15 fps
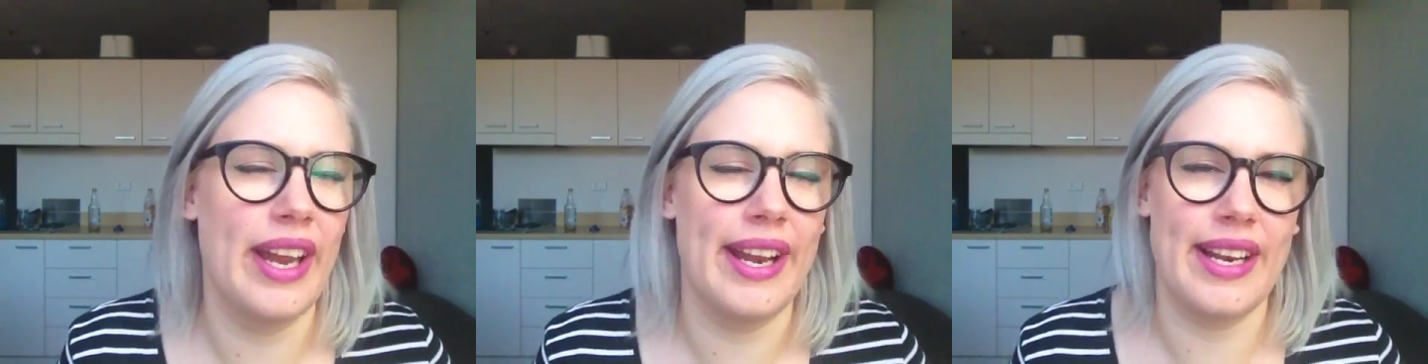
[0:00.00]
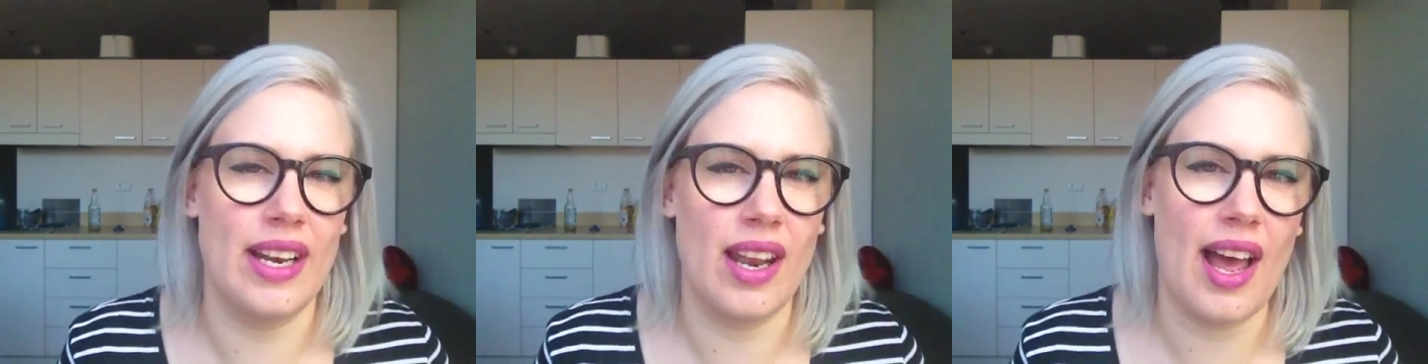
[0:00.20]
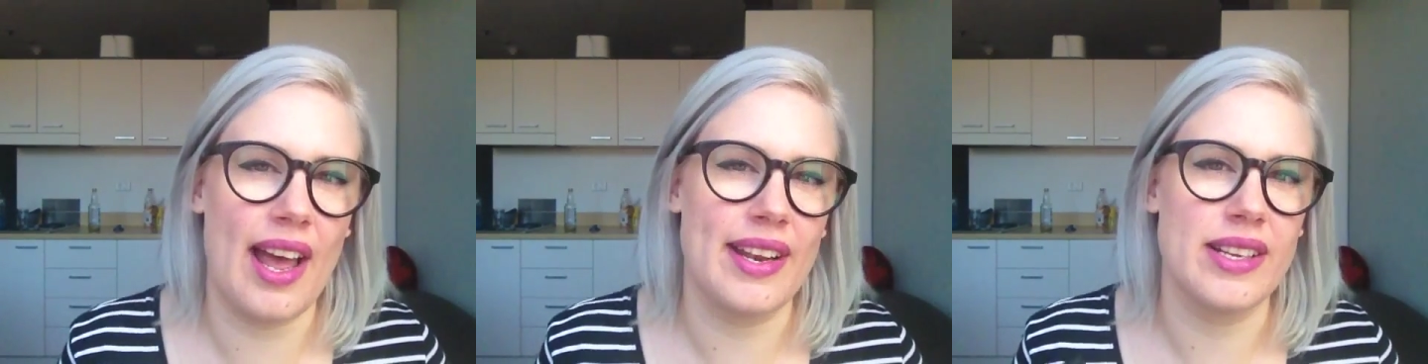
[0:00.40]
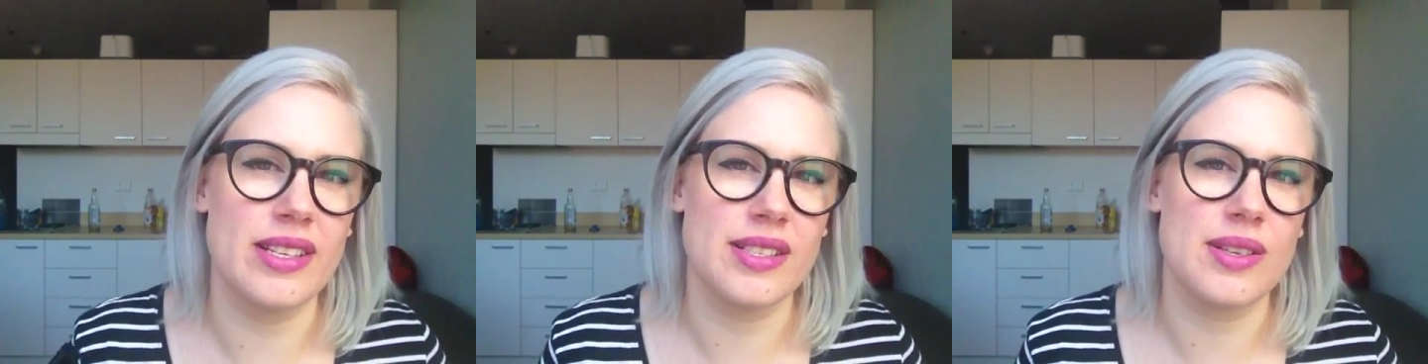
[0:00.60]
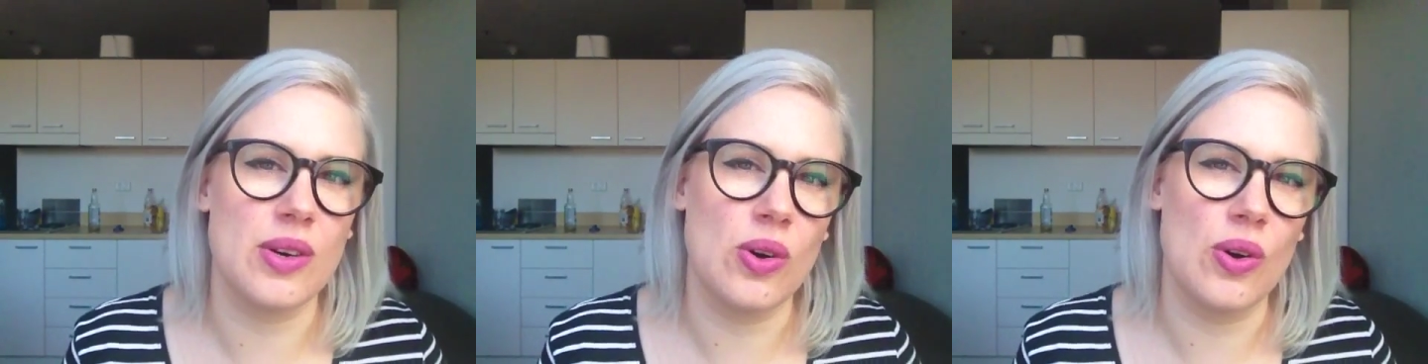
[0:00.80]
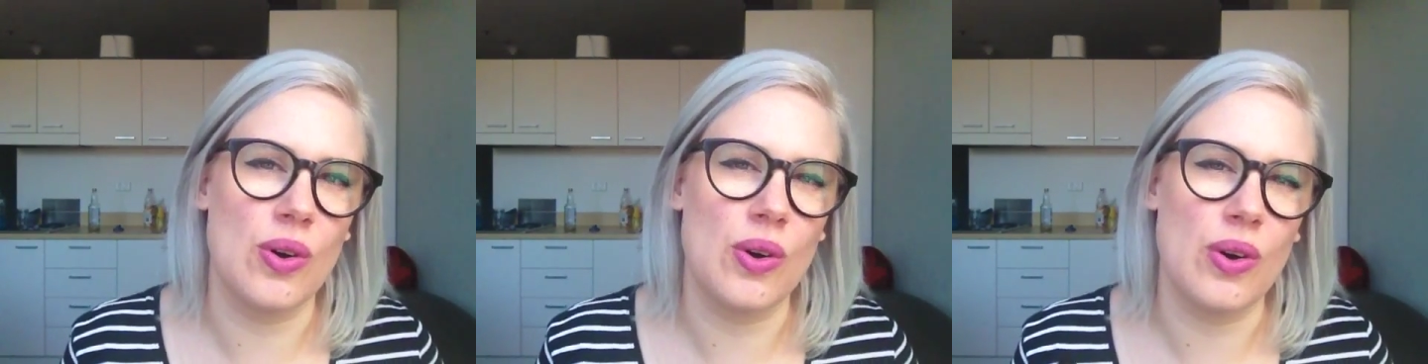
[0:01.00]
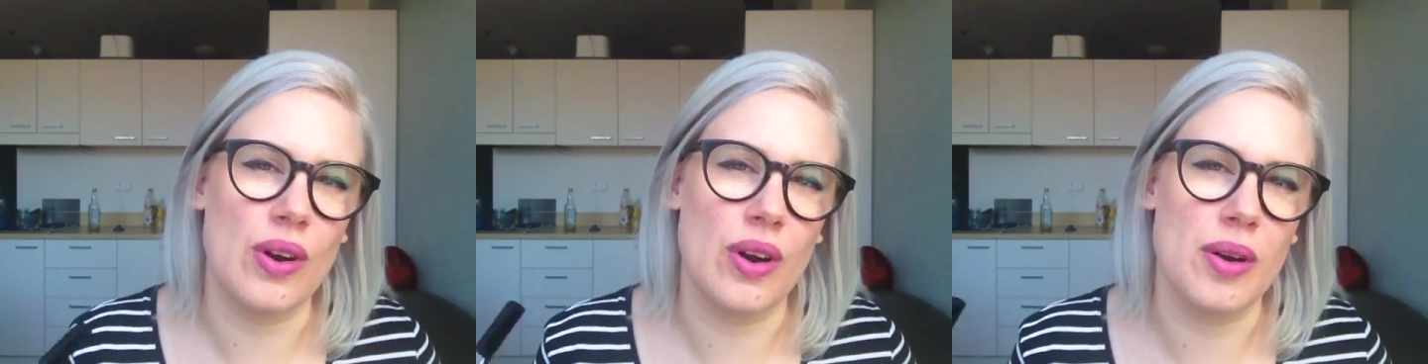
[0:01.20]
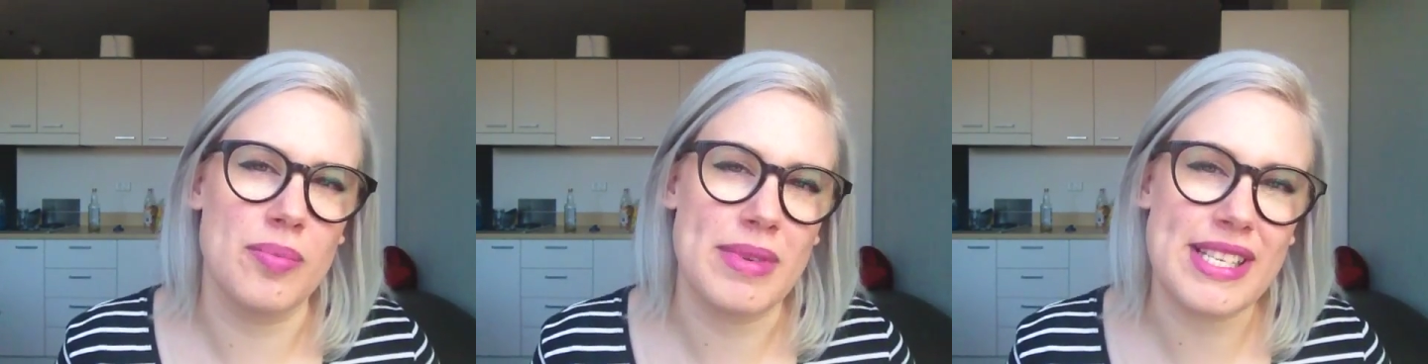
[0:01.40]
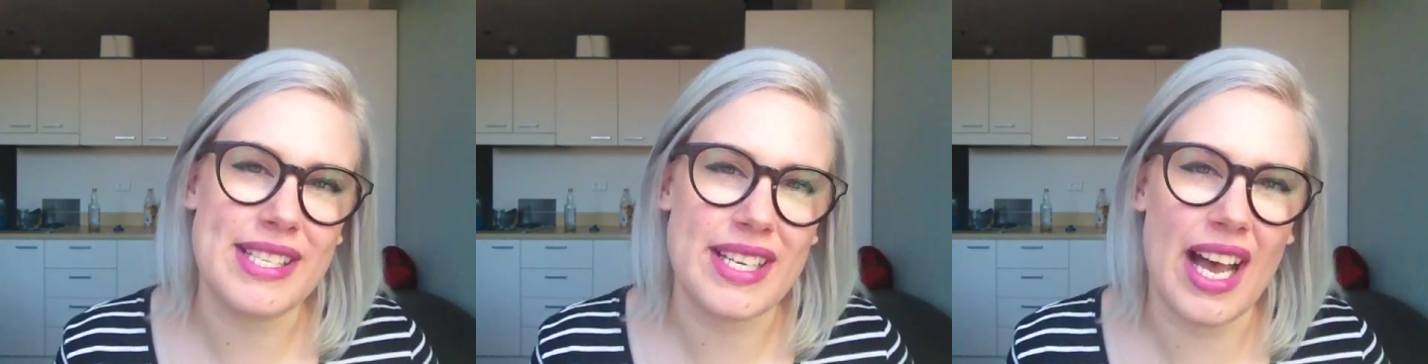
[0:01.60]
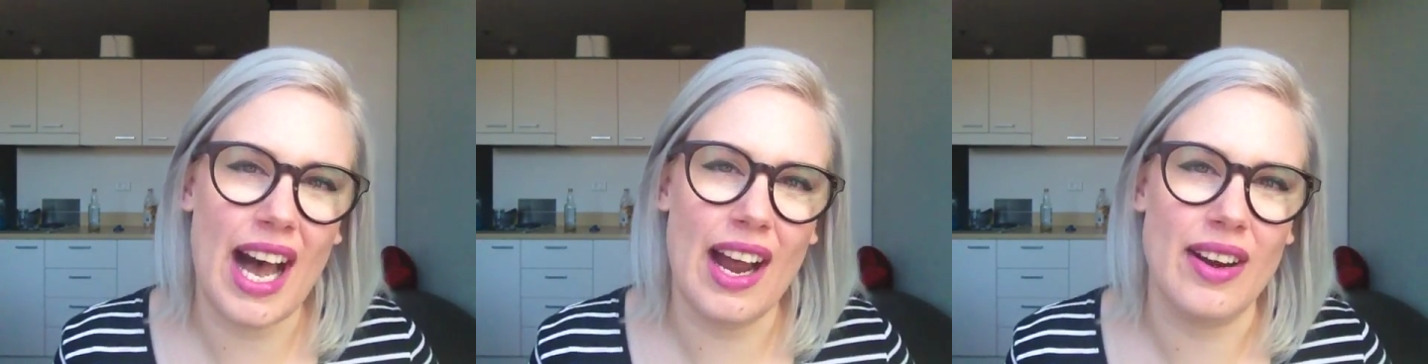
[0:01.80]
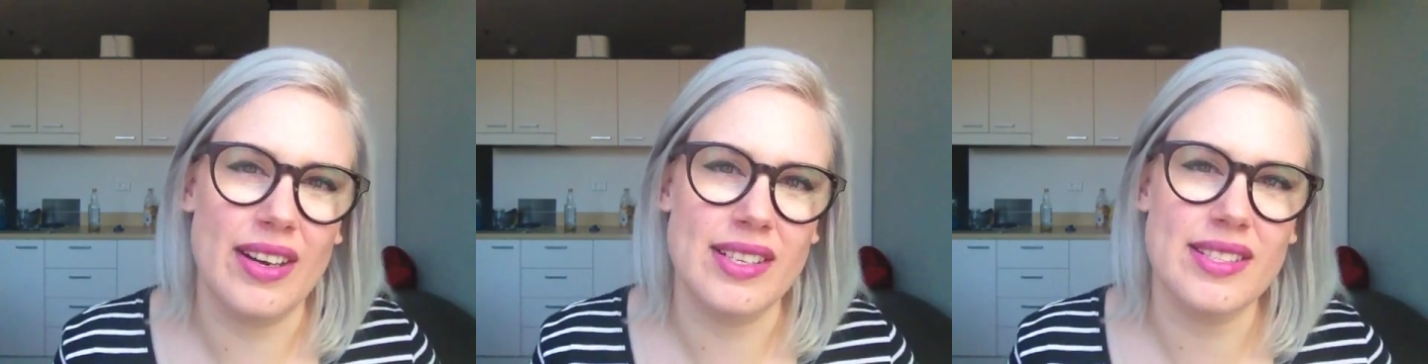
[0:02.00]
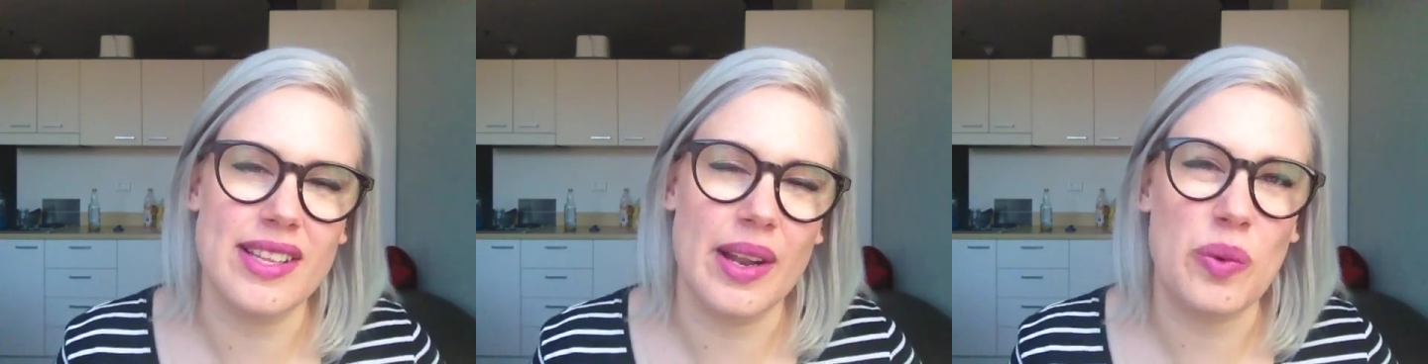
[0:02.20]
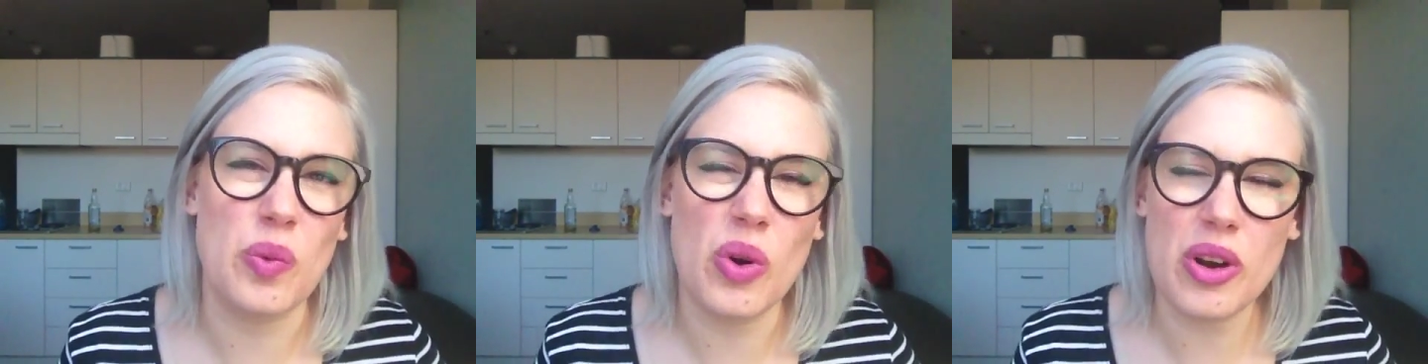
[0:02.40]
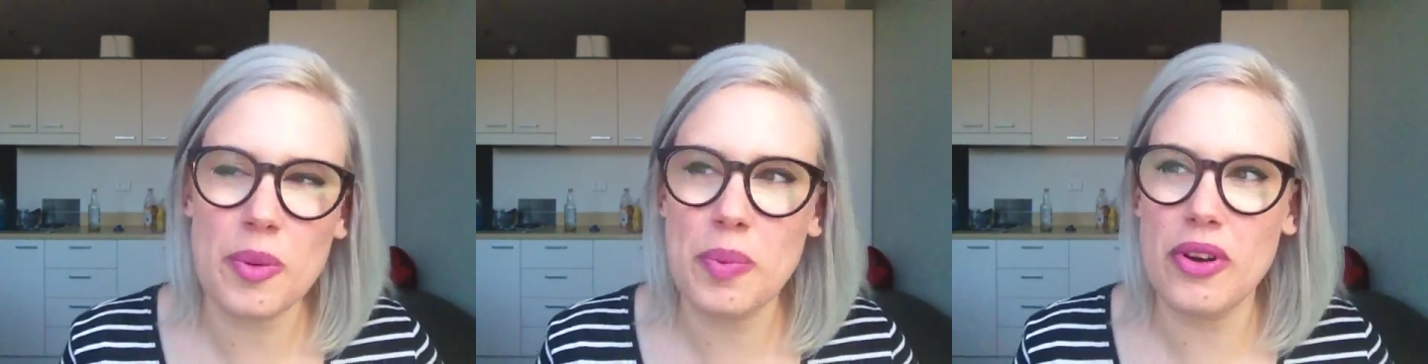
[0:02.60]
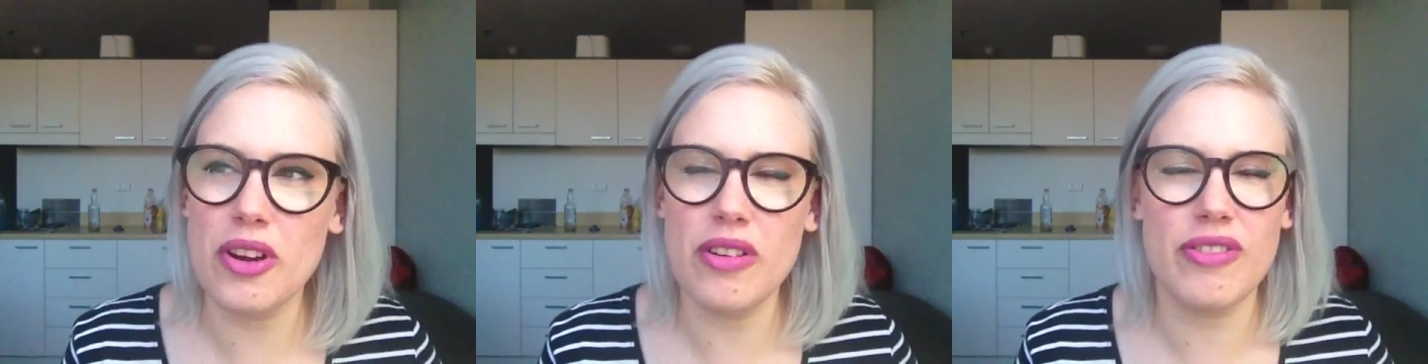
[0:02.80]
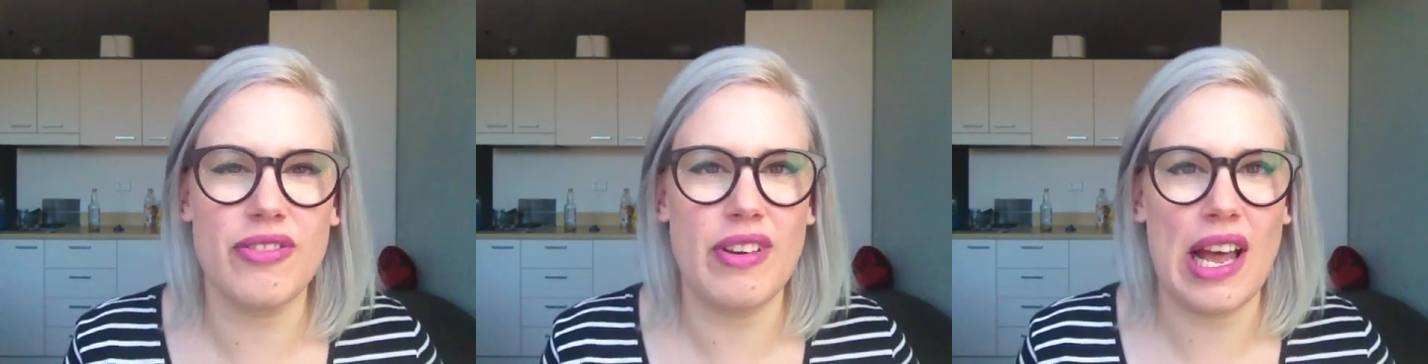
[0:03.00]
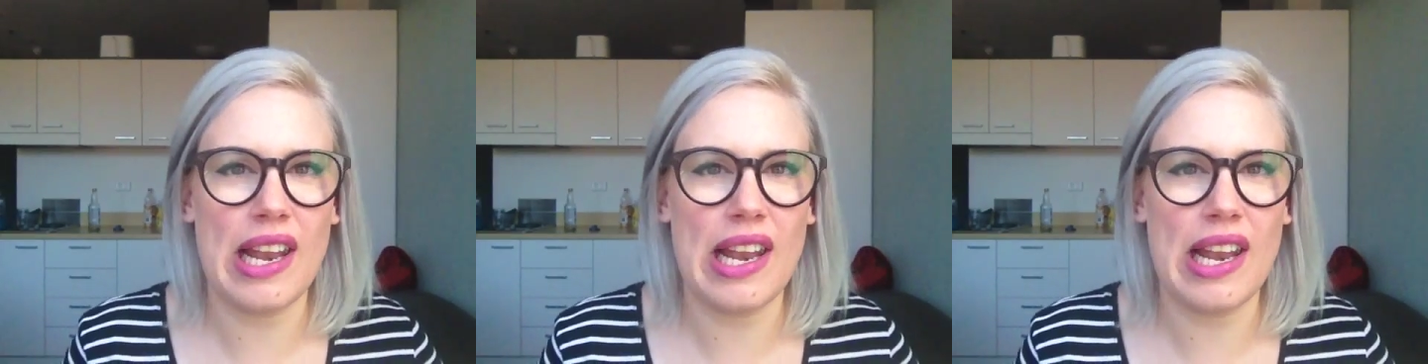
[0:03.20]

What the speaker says: any liners or mascaras that are waterproof.